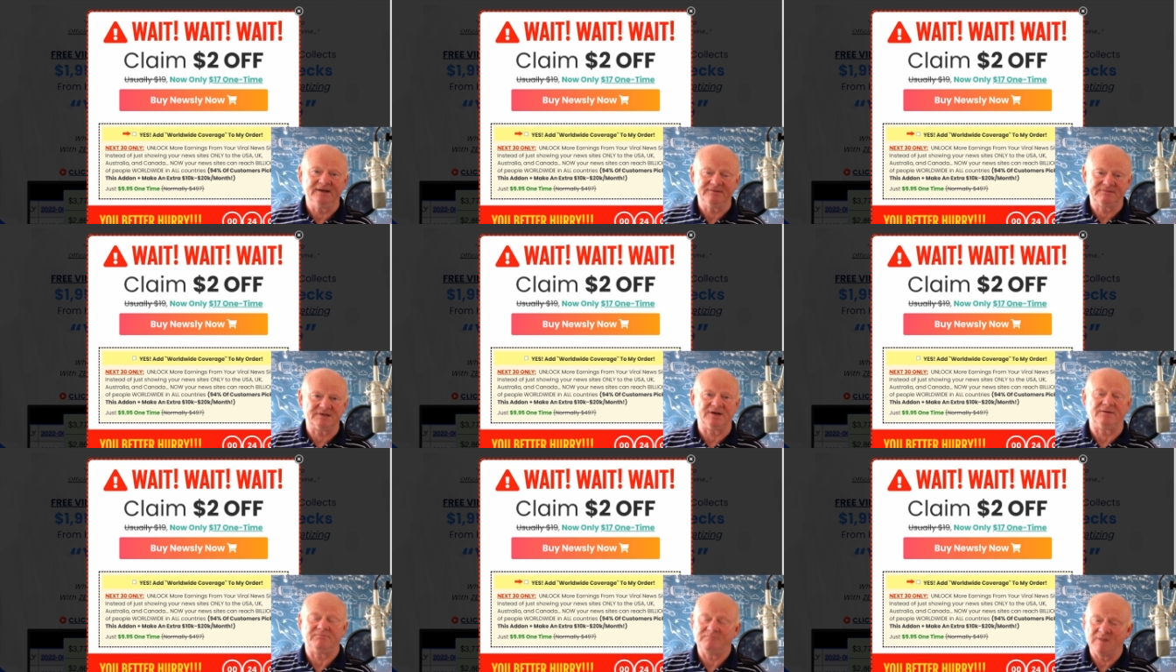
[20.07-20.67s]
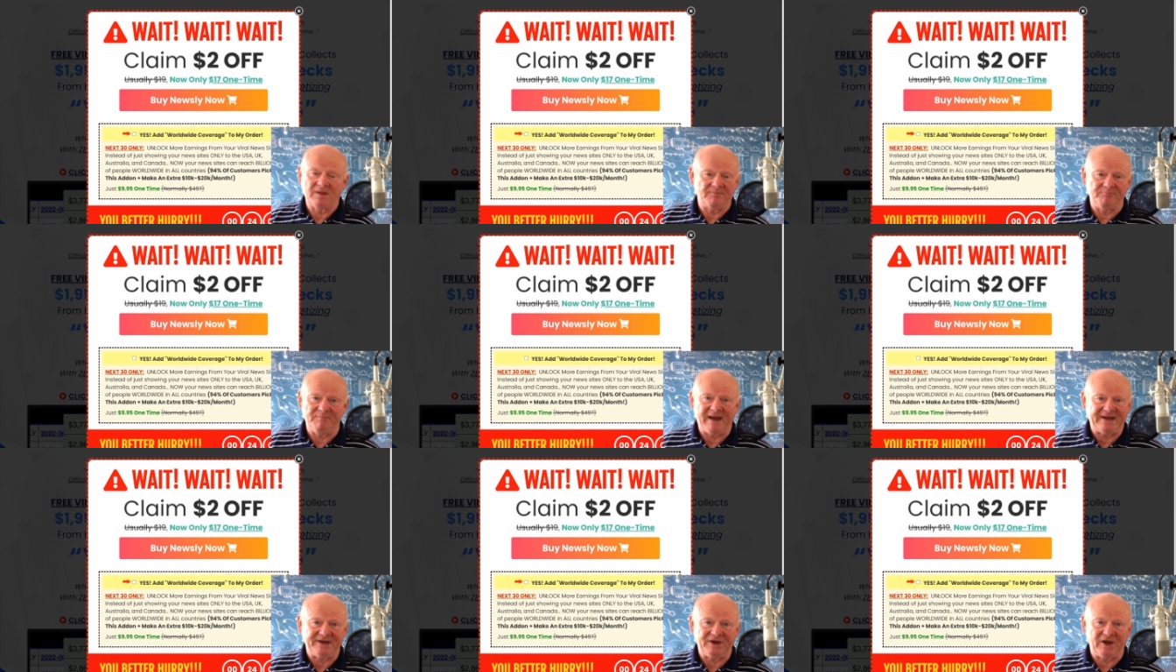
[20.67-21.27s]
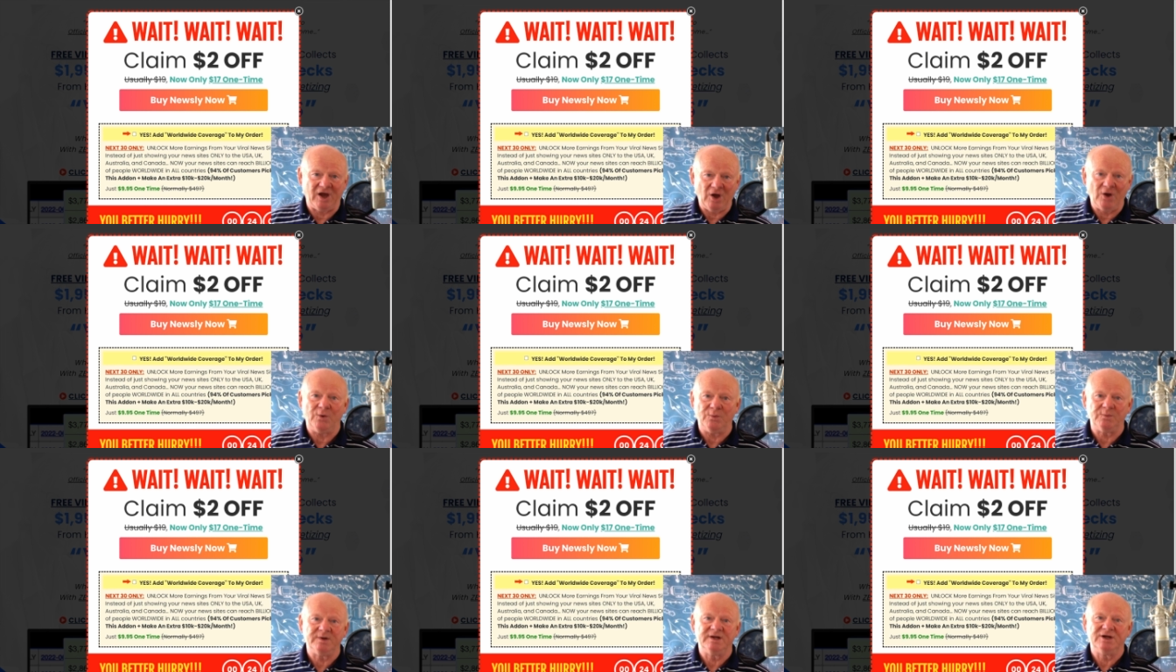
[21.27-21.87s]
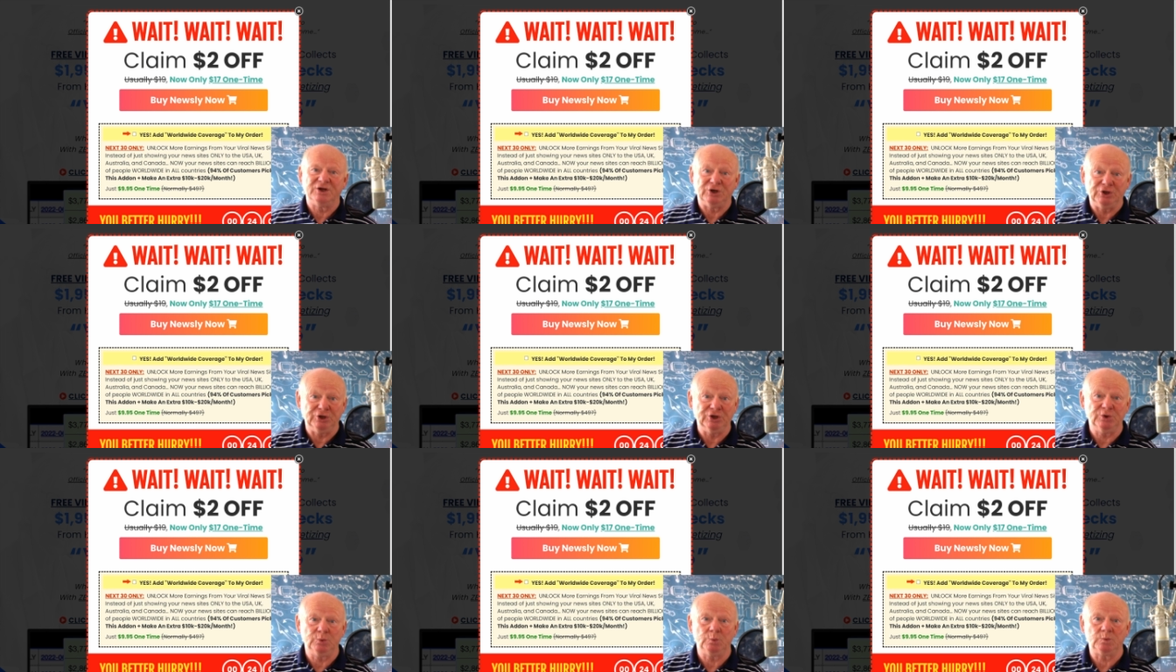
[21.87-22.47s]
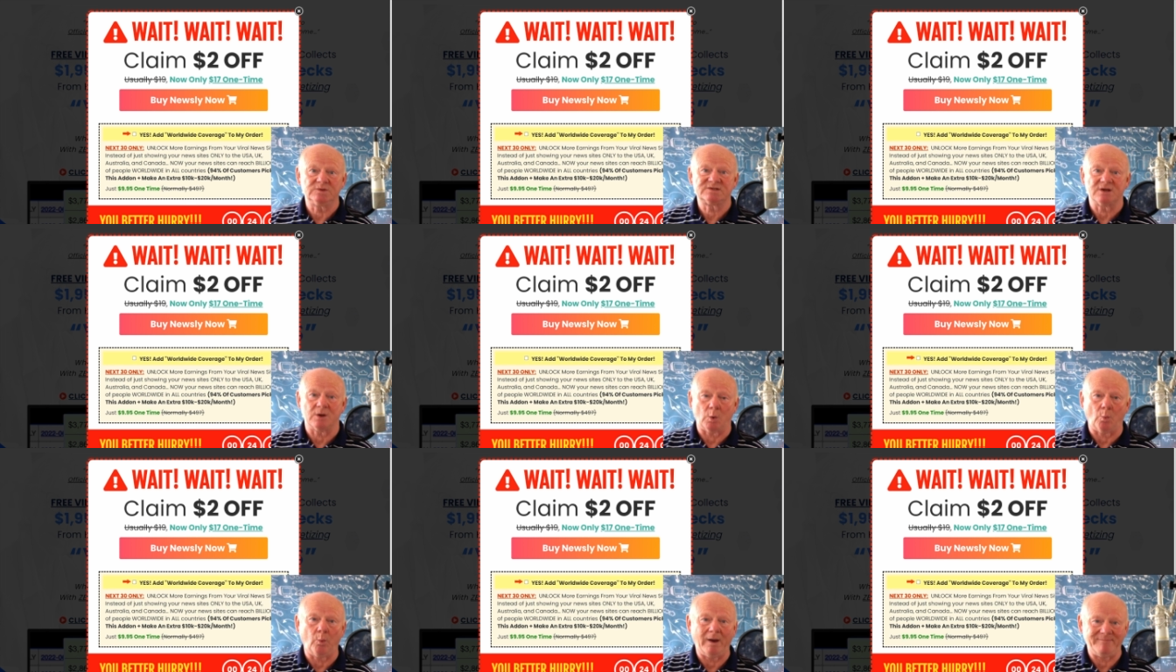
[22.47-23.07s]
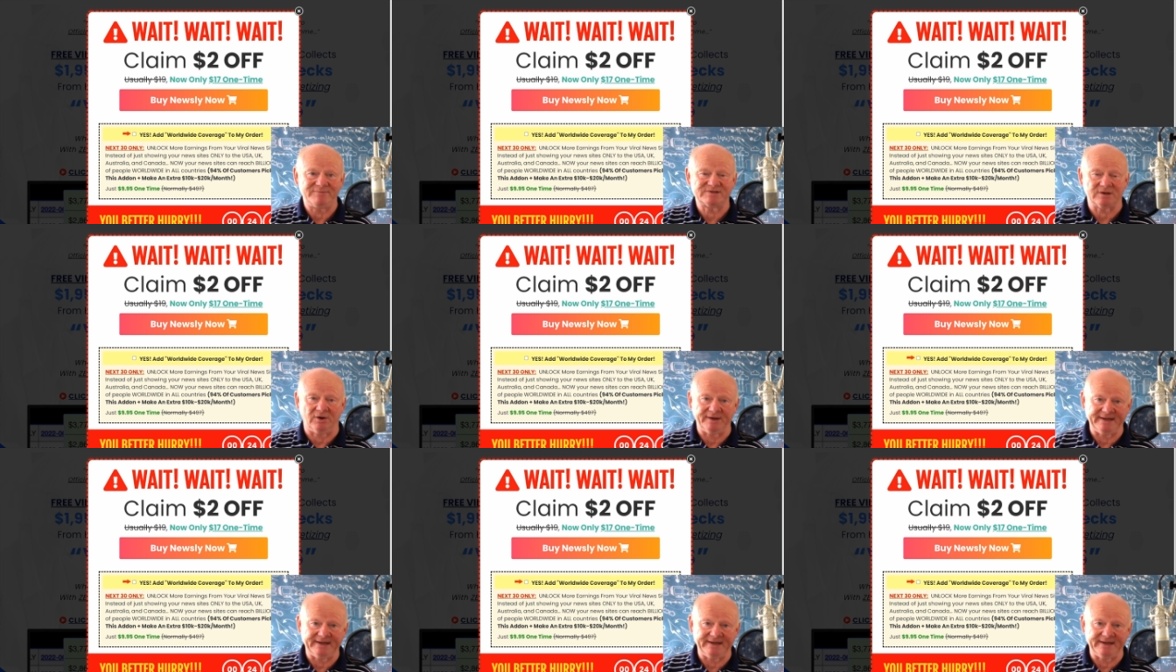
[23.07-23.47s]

to make your own news website.